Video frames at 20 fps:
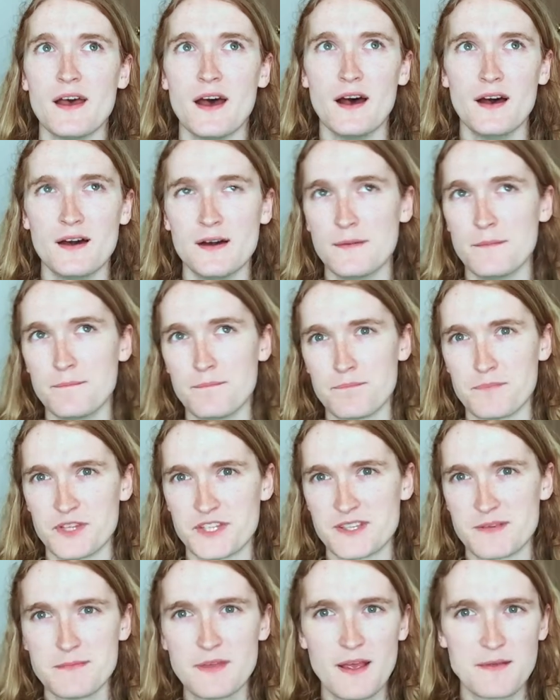um,
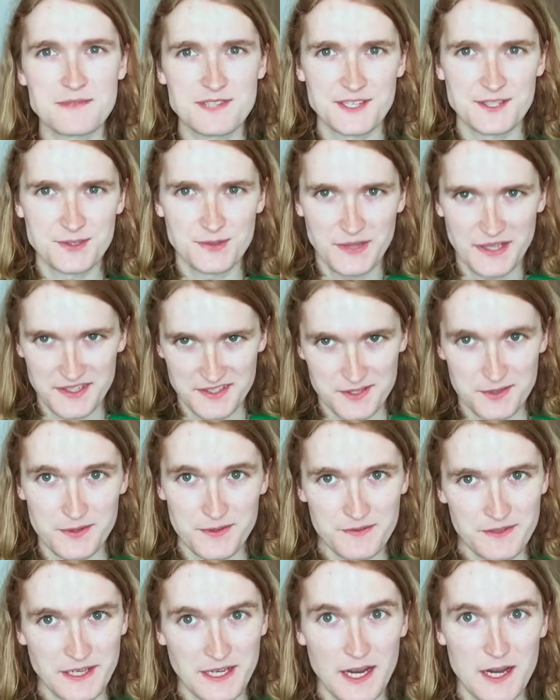but sometimes I do get sort
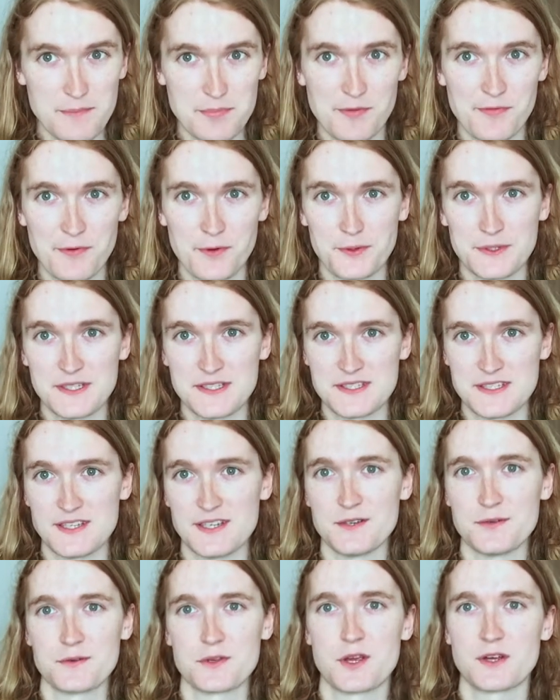of like hyper focused and
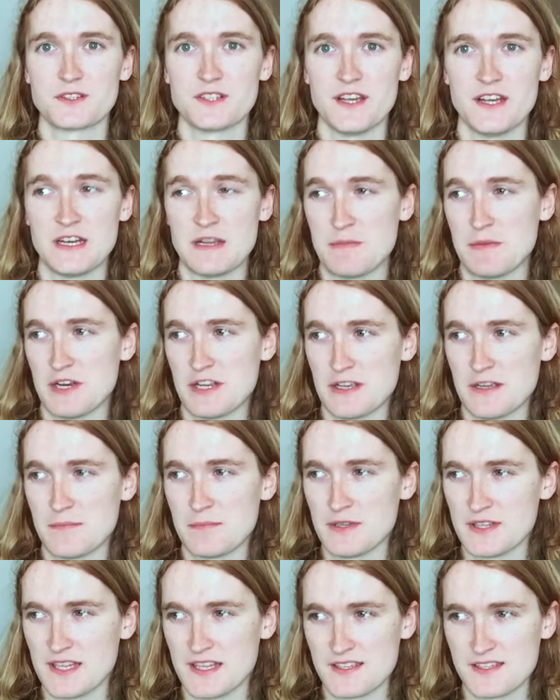I don't talk to anybody,
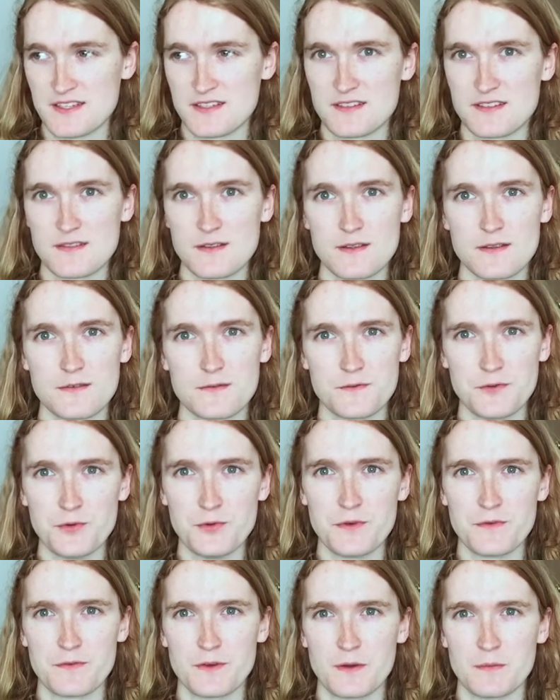but that's
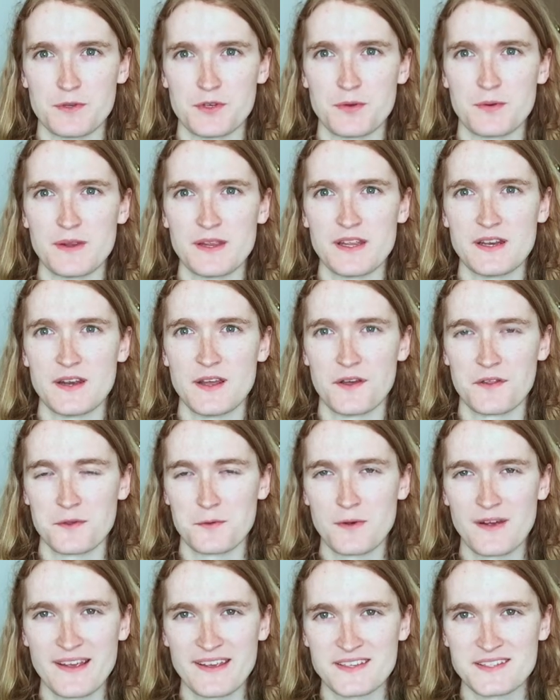few and far between.
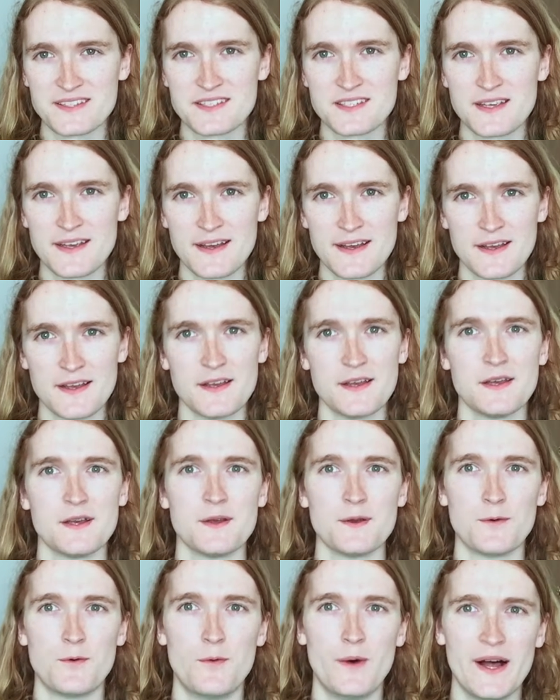Otherwise,
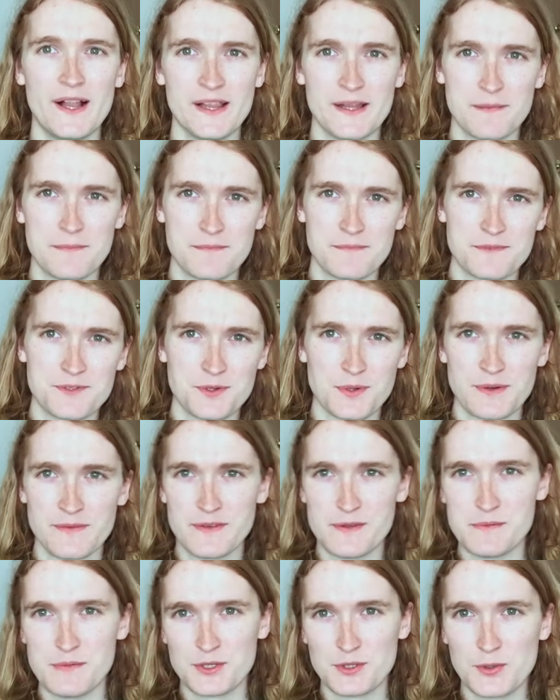while I'm sort of
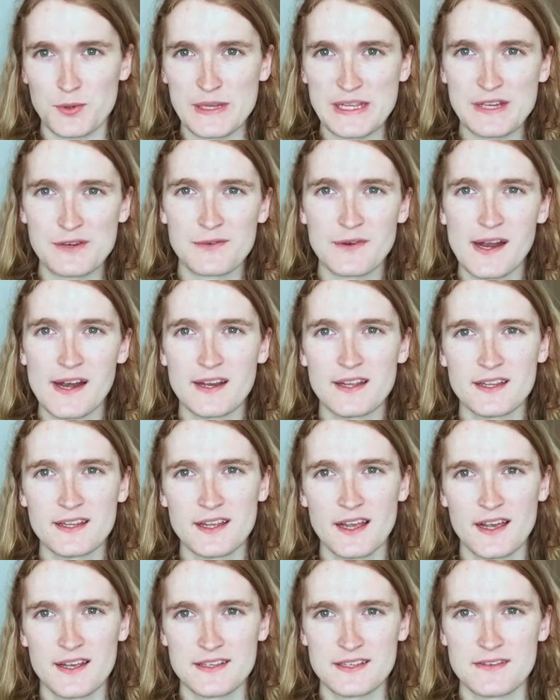in between
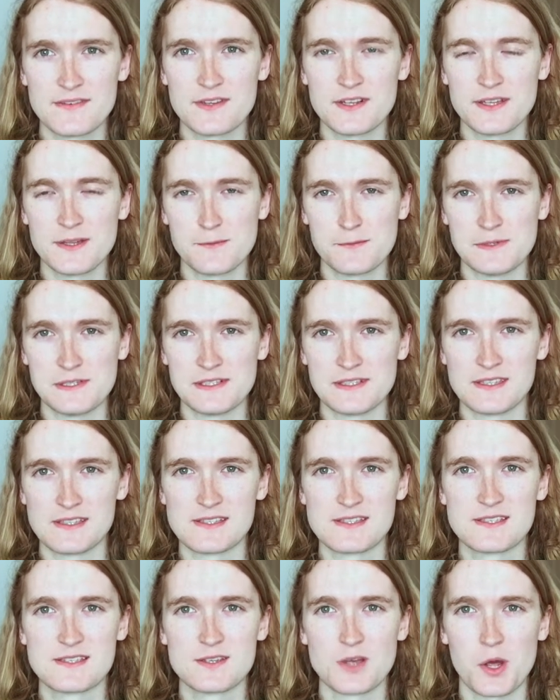writing, I definitely will
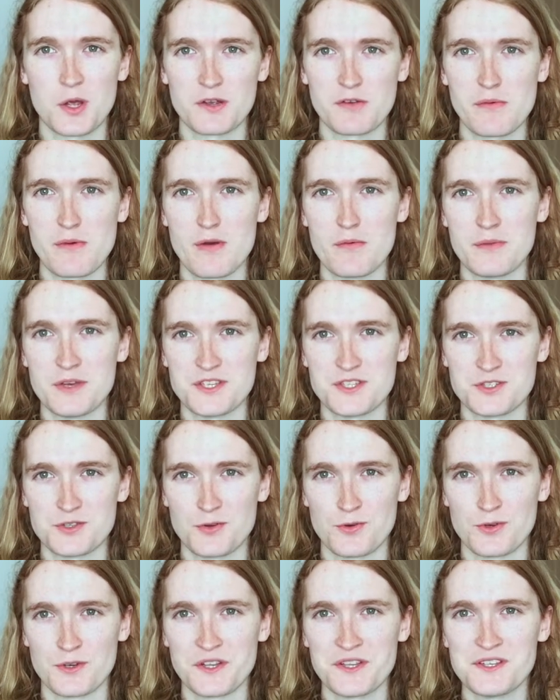talk about my
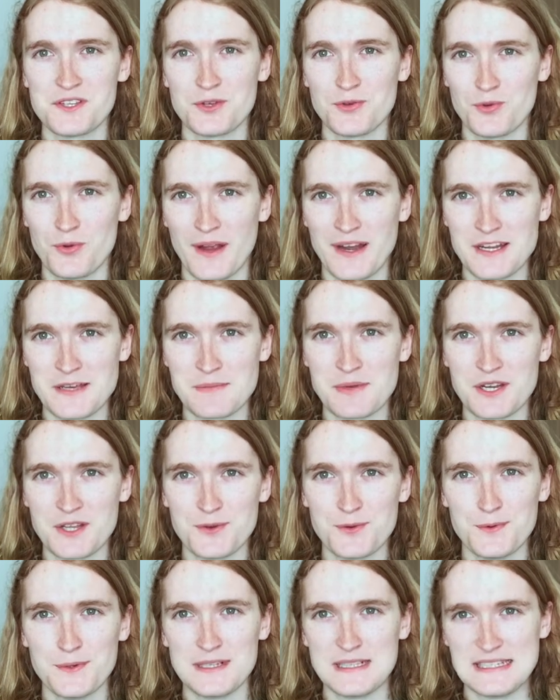story to anybody
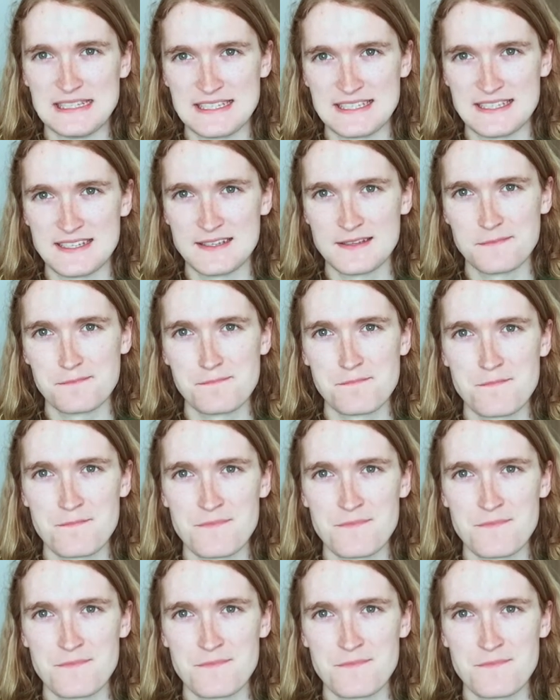who will listen.